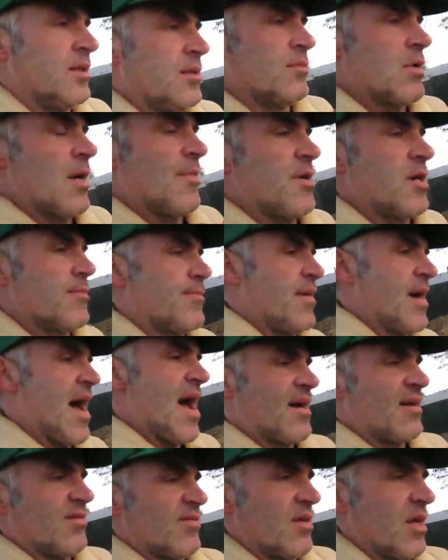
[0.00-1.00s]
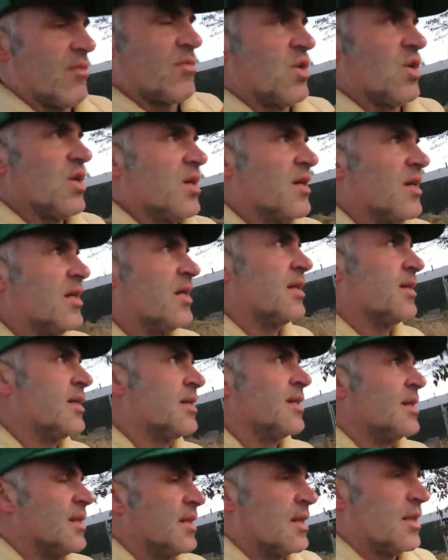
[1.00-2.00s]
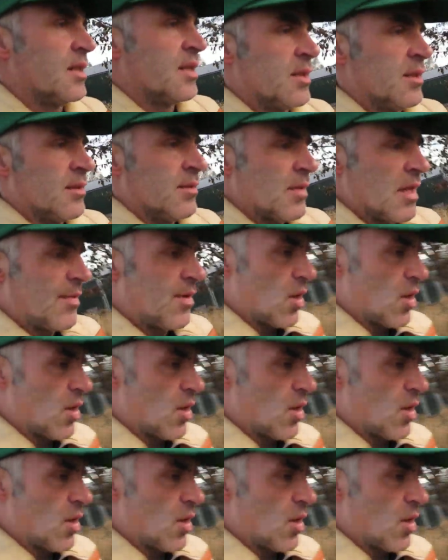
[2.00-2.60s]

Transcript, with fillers: probably your back and stuff too. Maybe